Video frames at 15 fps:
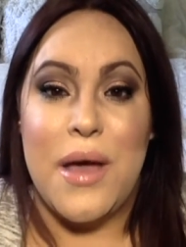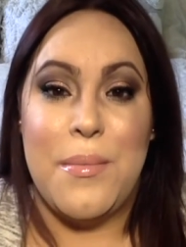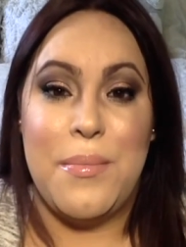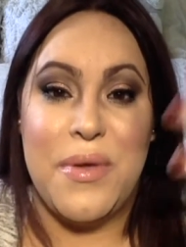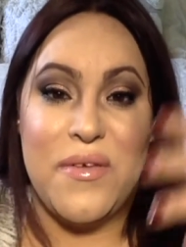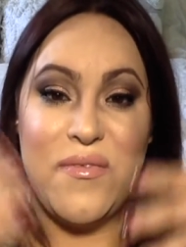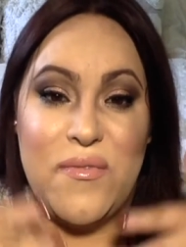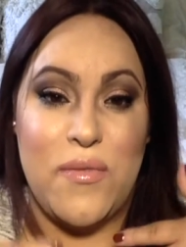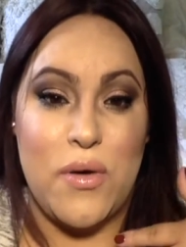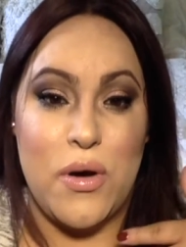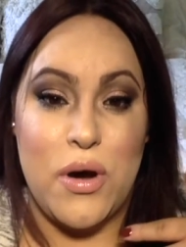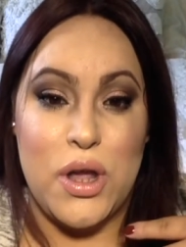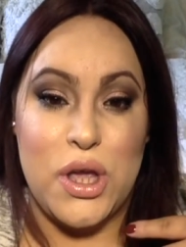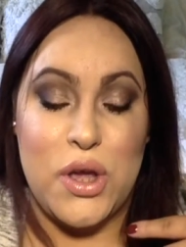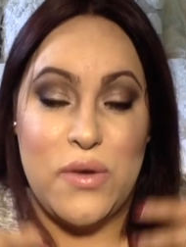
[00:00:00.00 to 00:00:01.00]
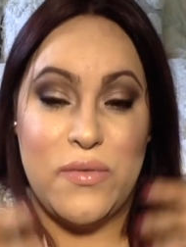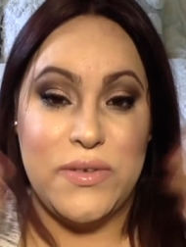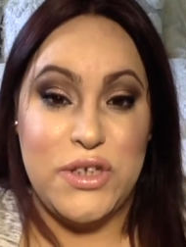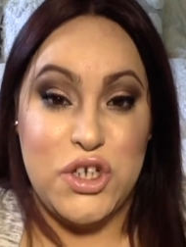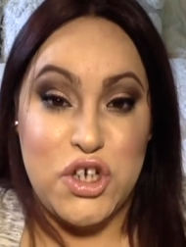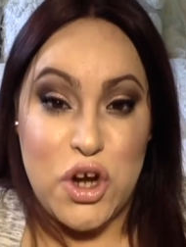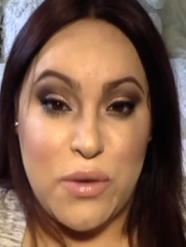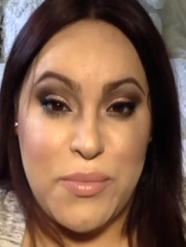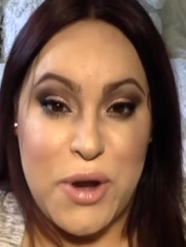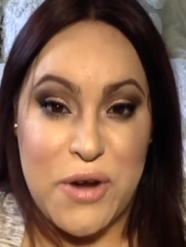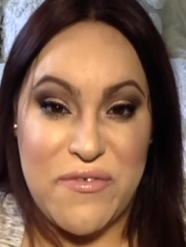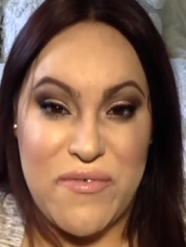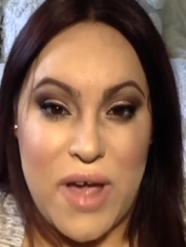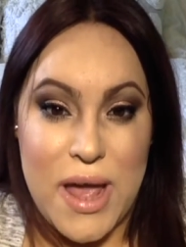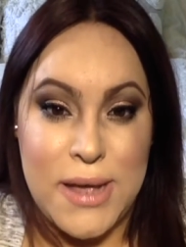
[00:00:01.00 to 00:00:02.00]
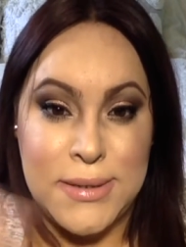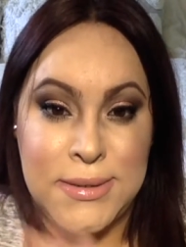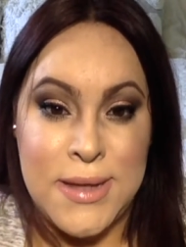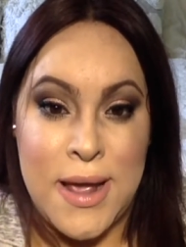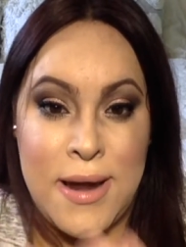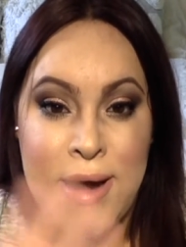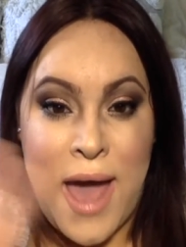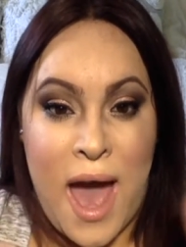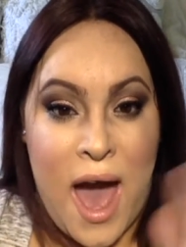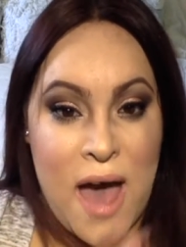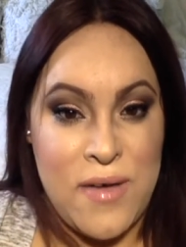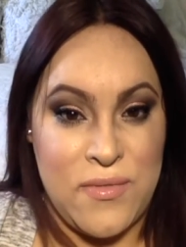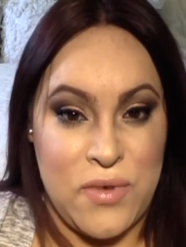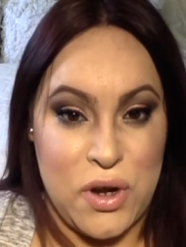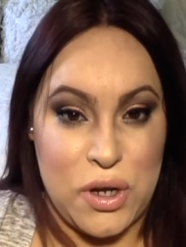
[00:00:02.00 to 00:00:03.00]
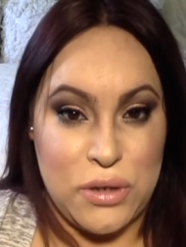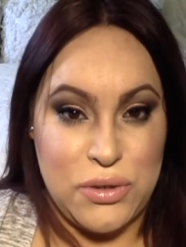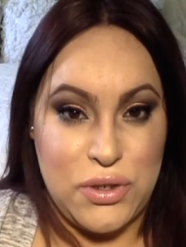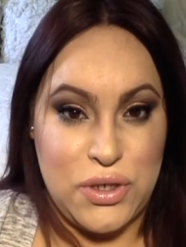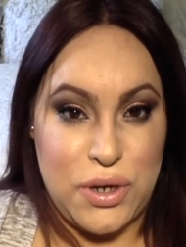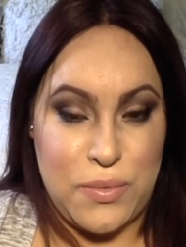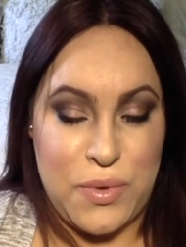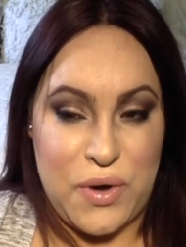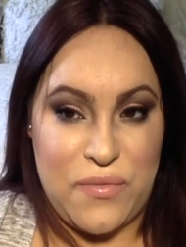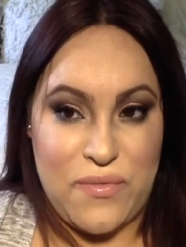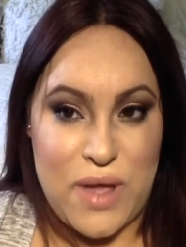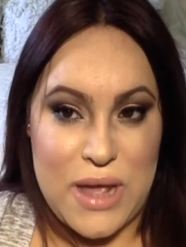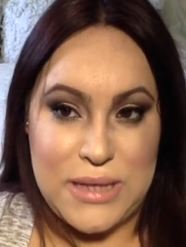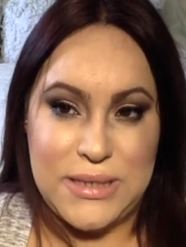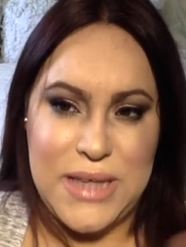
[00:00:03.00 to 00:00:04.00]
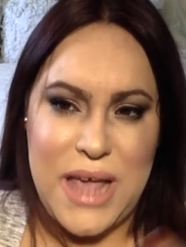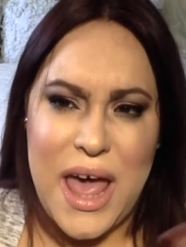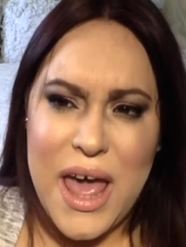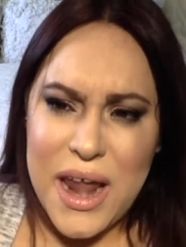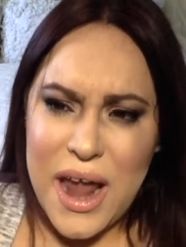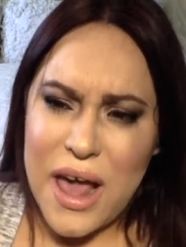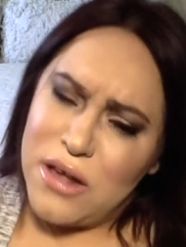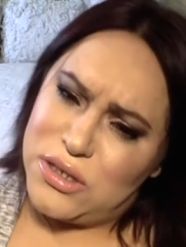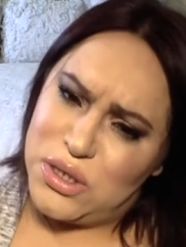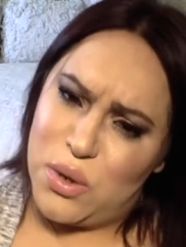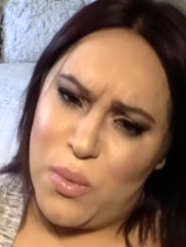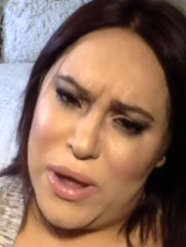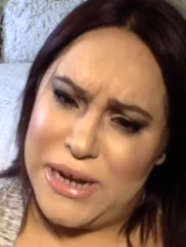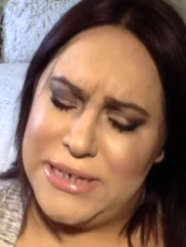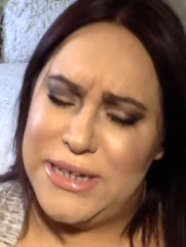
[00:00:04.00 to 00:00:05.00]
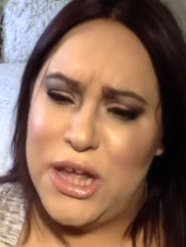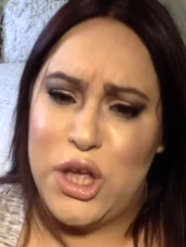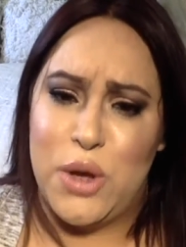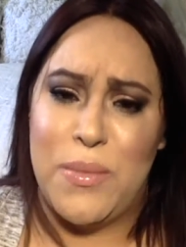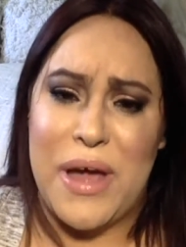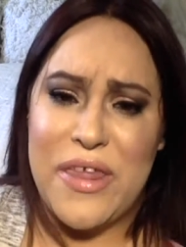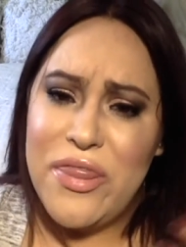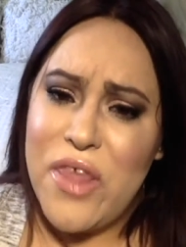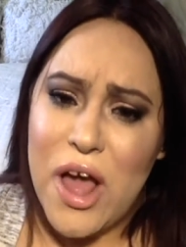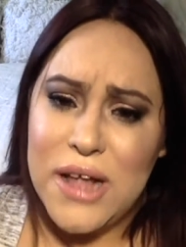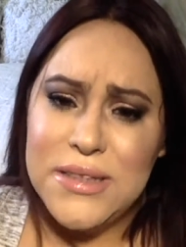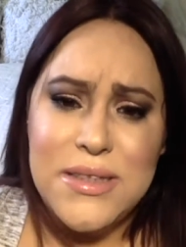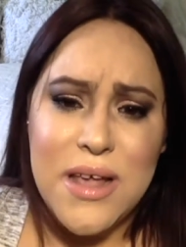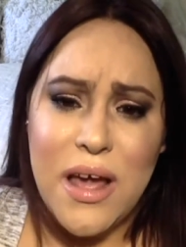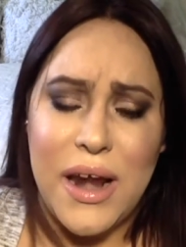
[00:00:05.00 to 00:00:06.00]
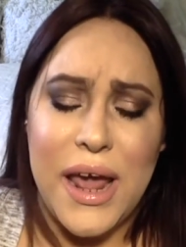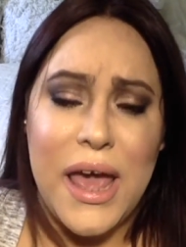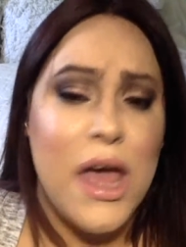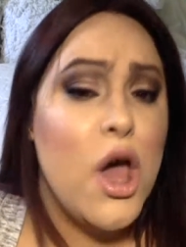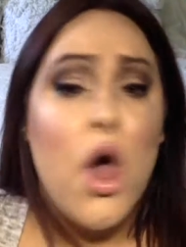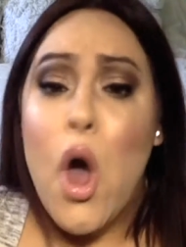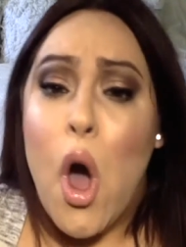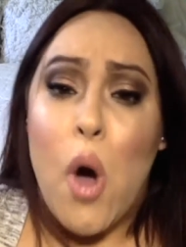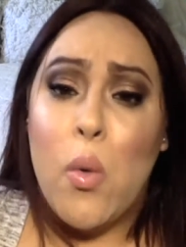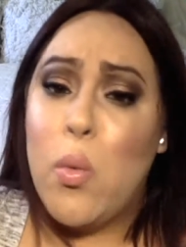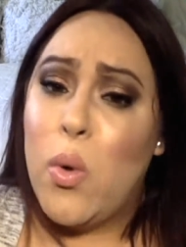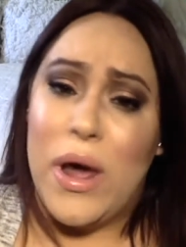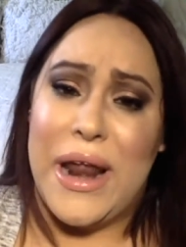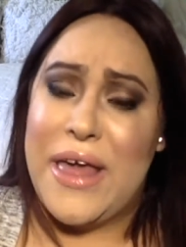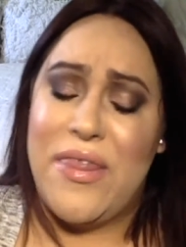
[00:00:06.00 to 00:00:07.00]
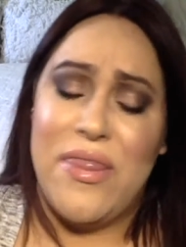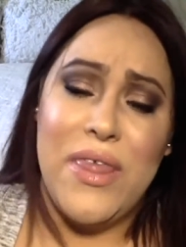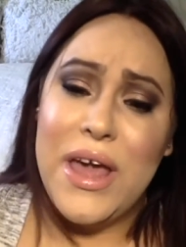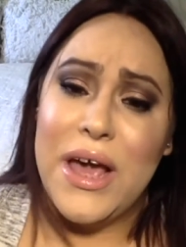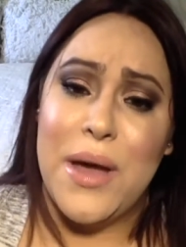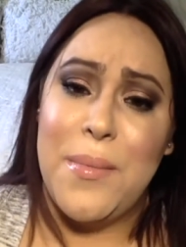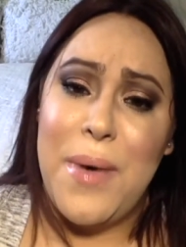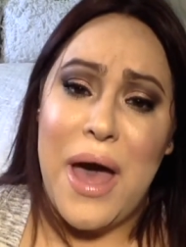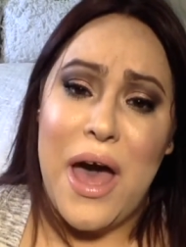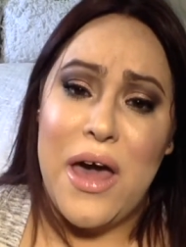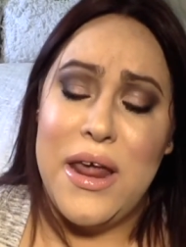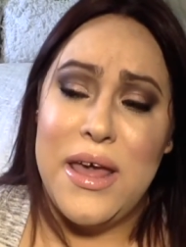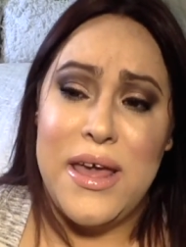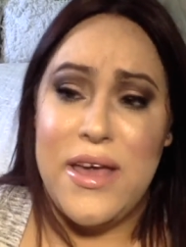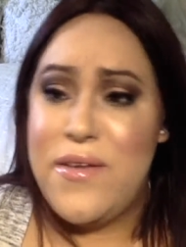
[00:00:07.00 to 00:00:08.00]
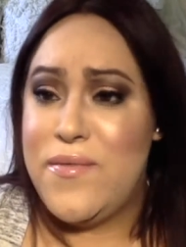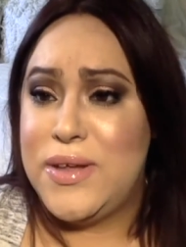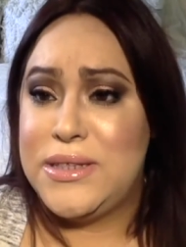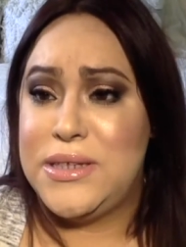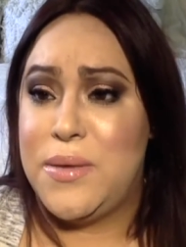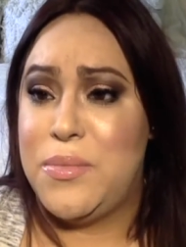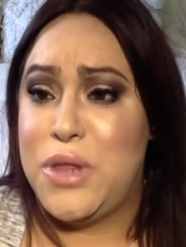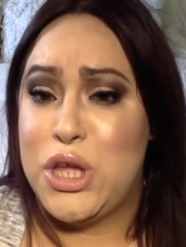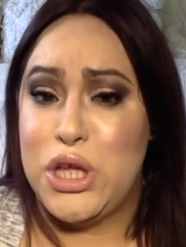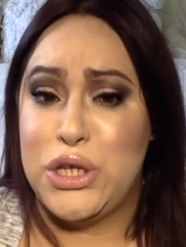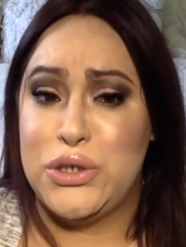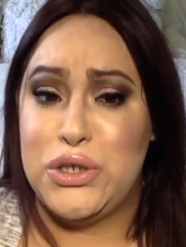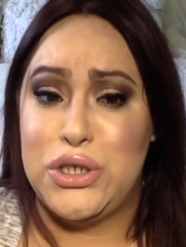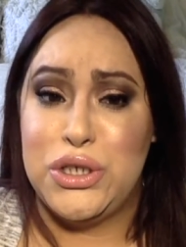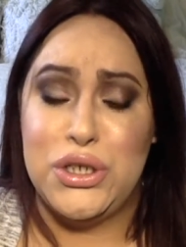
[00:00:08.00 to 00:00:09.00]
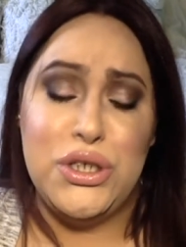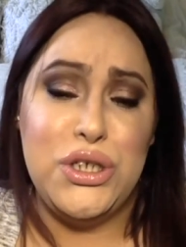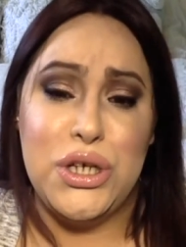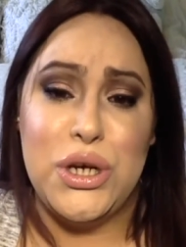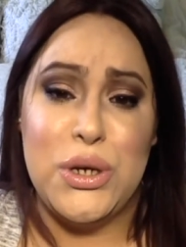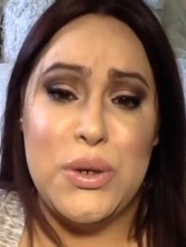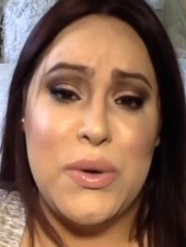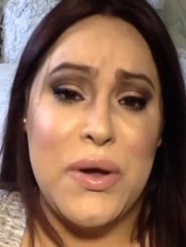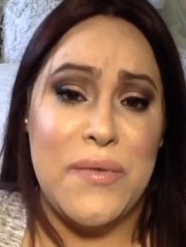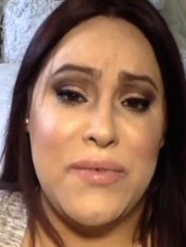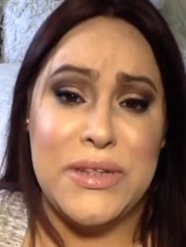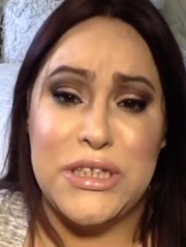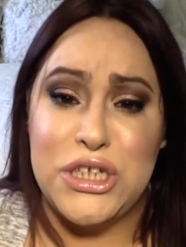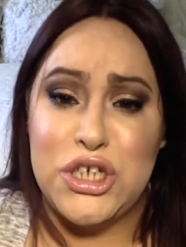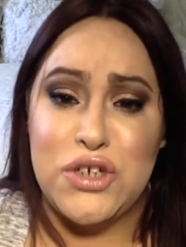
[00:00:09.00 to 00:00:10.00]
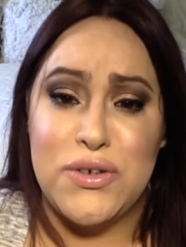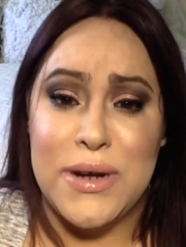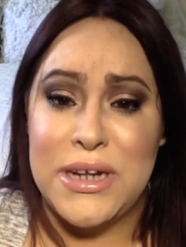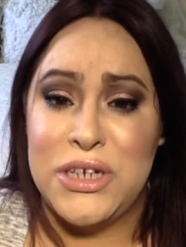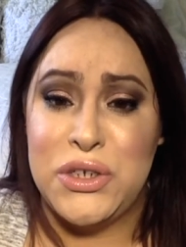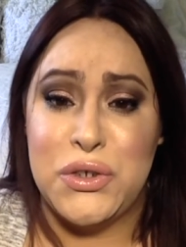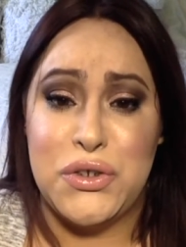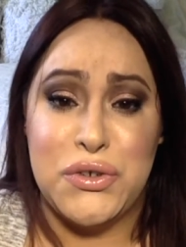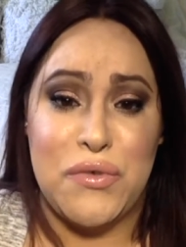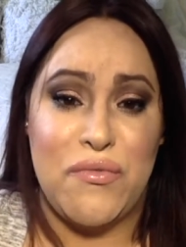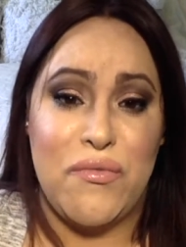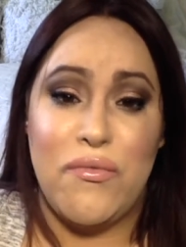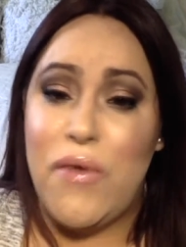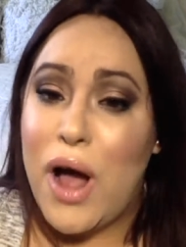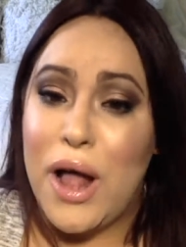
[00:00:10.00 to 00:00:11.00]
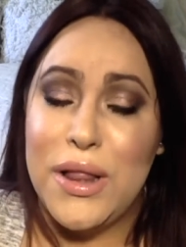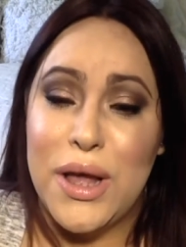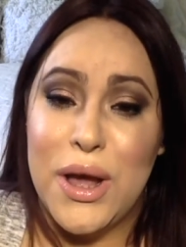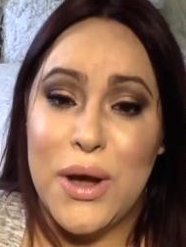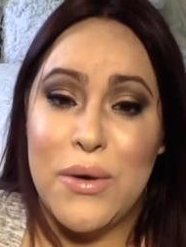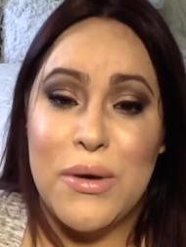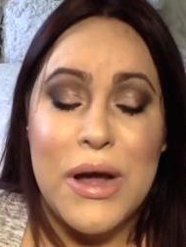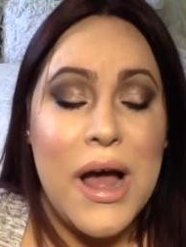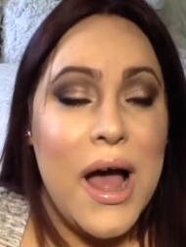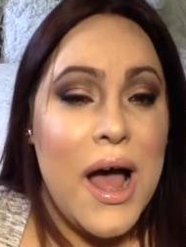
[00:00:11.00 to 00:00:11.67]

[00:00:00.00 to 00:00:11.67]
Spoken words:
before you've strobed your face and after you strobed your face. And I also want to tell you my thoughts on it, what I think about it, if it's something you should do, if it's a trend you should follow,